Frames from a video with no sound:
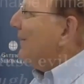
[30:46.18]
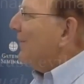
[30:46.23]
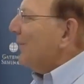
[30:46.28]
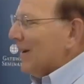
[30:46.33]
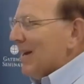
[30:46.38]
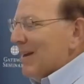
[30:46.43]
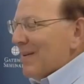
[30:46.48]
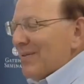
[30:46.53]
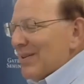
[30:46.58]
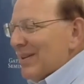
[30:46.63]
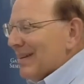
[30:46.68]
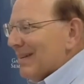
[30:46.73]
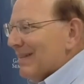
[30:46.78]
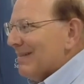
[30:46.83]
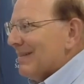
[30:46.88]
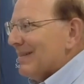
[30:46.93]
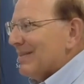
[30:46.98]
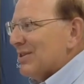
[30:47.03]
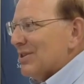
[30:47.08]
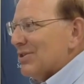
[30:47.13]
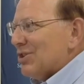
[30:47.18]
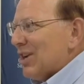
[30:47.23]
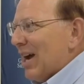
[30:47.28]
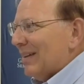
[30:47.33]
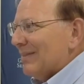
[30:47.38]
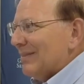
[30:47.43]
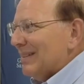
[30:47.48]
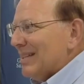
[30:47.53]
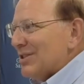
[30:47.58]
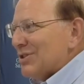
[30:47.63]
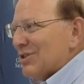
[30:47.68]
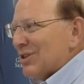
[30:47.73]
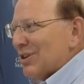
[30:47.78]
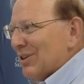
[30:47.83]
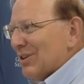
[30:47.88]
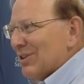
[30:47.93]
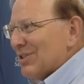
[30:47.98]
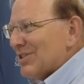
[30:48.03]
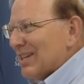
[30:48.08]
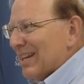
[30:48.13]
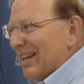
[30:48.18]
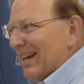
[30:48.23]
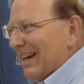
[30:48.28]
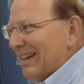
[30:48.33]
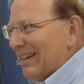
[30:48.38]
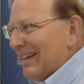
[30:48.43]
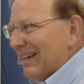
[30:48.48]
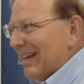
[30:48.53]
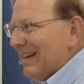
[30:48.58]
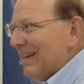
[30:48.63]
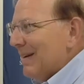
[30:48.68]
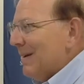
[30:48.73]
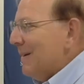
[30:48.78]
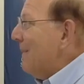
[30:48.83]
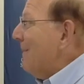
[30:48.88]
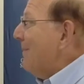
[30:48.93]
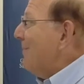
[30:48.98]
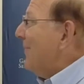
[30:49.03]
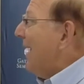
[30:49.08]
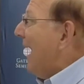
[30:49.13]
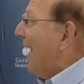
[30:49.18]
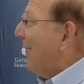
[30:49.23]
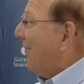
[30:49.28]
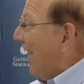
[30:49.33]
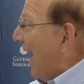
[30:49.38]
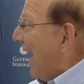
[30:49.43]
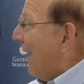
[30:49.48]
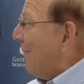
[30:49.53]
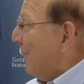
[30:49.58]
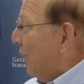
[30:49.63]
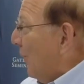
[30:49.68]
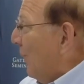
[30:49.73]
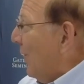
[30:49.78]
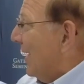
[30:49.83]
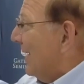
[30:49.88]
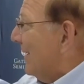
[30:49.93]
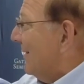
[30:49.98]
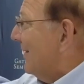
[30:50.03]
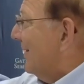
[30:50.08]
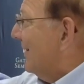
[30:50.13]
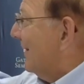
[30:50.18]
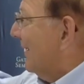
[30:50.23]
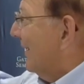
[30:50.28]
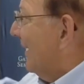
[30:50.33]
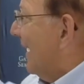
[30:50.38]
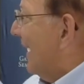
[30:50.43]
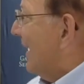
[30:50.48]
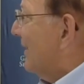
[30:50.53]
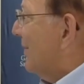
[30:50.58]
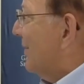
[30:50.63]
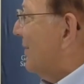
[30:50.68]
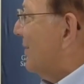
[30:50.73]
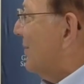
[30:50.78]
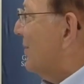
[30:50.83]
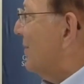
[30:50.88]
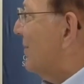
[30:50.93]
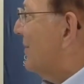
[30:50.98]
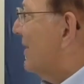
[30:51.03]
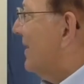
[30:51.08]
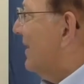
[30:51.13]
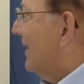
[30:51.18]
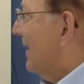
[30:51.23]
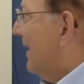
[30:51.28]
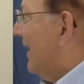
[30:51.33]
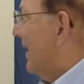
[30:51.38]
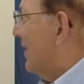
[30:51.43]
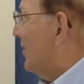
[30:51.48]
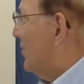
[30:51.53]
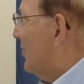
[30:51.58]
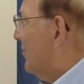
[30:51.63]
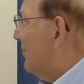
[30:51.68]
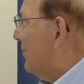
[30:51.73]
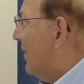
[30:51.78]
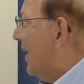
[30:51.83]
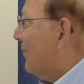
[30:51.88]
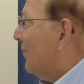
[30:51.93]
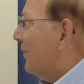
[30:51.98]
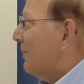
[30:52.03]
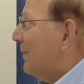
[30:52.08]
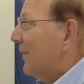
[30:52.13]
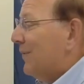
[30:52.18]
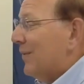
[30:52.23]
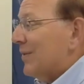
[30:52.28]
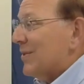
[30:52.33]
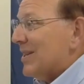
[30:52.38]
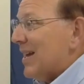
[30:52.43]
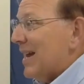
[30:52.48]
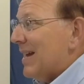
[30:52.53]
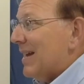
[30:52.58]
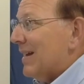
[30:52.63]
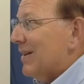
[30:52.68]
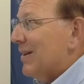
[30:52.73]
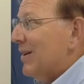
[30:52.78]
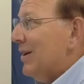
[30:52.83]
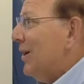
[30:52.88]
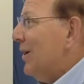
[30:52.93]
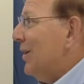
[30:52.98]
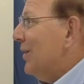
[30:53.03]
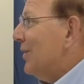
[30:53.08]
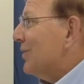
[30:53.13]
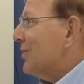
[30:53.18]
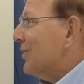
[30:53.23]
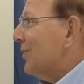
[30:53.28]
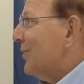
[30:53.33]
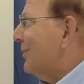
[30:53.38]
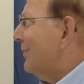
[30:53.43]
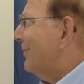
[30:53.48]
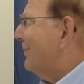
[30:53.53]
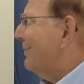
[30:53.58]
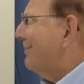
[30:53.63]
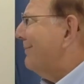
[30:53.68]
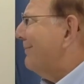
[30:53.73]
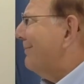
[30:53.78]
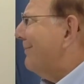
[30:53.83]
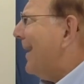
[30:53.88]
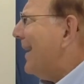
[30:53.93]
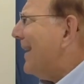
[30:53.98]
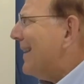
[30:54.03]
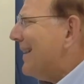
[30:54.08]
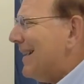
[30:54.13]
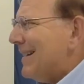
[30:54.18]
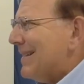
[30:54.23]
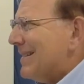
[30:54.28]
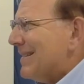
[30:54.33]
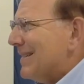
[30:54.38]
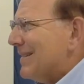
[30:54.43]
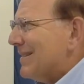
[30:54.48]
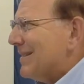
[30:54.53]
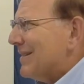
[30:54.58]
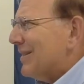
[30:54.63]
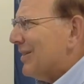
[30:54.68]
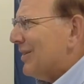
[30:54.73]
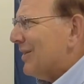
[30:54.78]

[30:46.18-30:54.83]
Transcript: whenever the, the child eats curds and honey, at that point the land of the two kings you dread will be forsaken. So my guess is